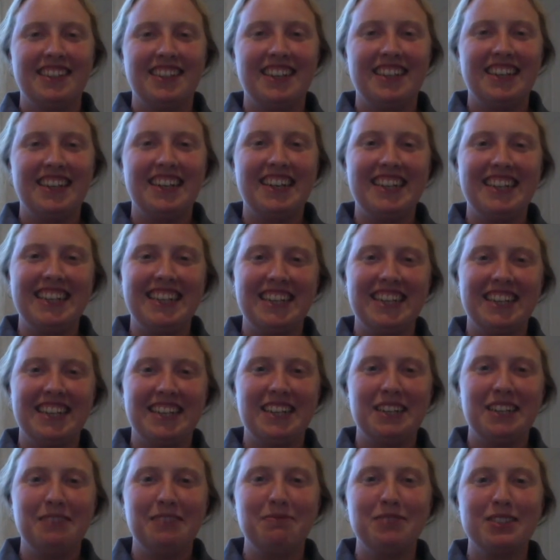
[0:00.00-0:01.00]
Hi,
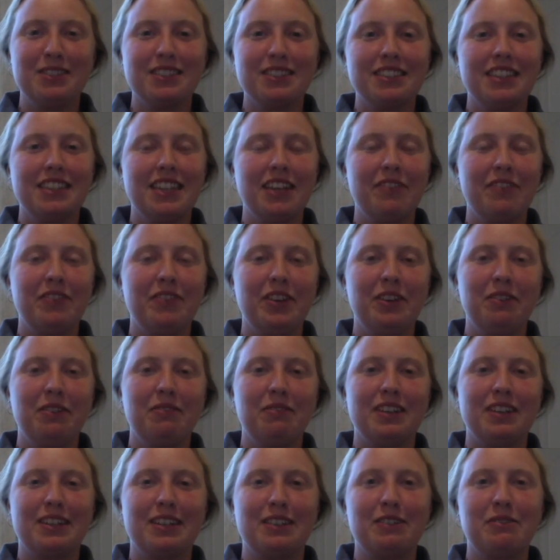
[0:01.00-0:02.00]
I'm just going to give you
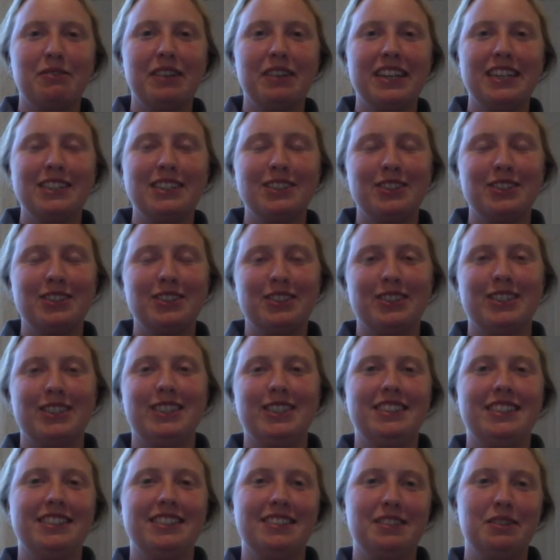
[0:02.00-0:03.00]
a quick
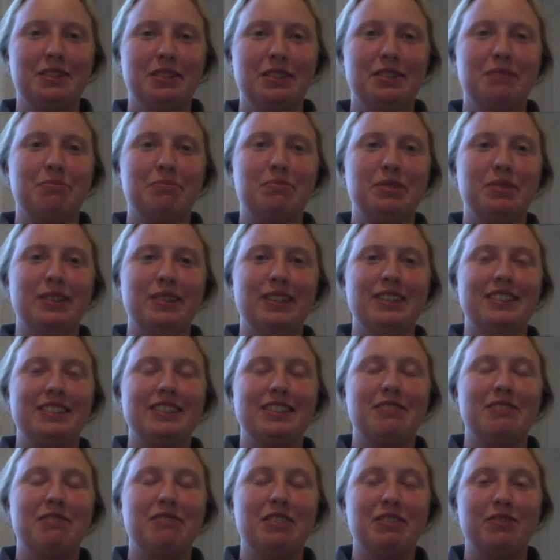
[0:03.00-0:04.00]
introduction to the brilliant
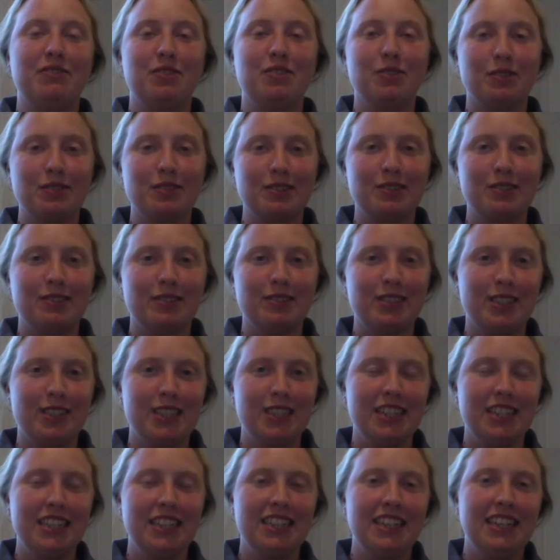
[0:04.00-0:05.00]
career of
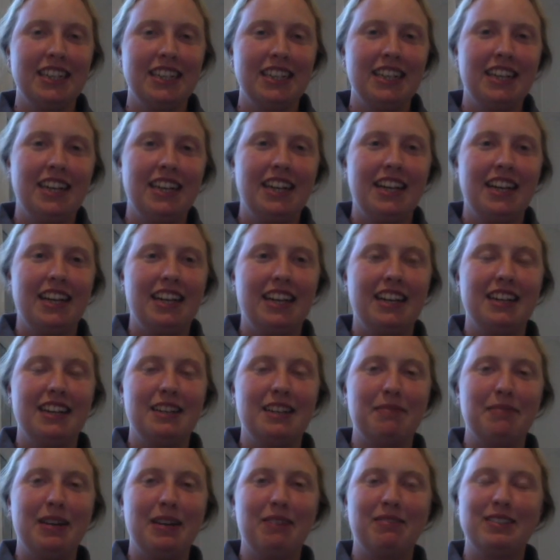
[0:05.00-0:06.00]
horticulture,
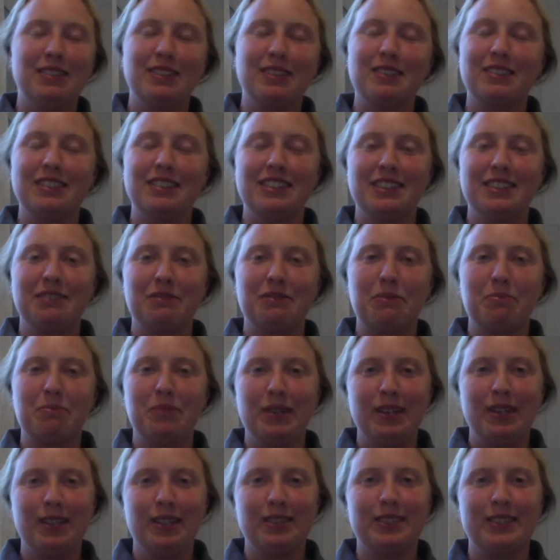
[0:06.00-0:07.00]
um, how I got into it
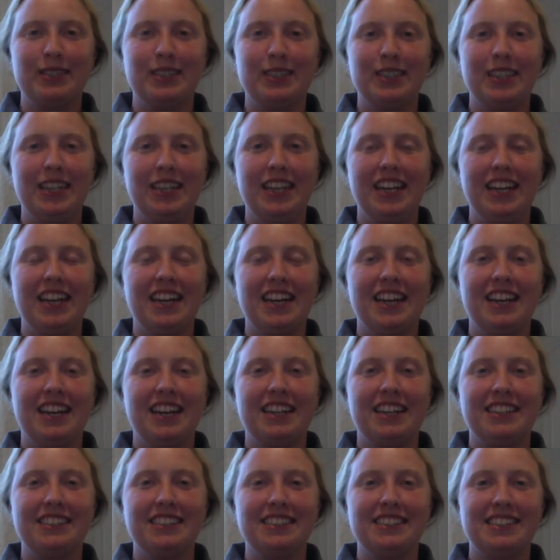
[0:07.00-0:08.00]
personally,
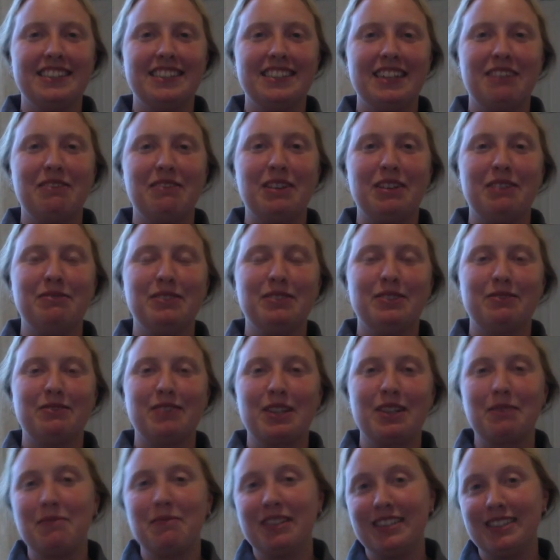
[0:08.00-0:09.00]
and how I would
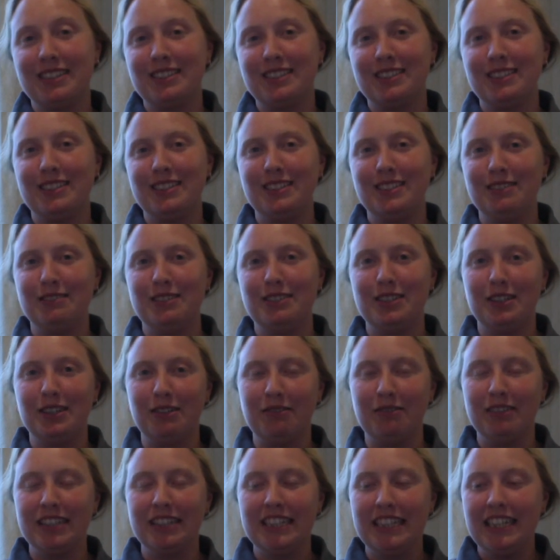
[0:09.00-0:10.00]
recommend it to you too.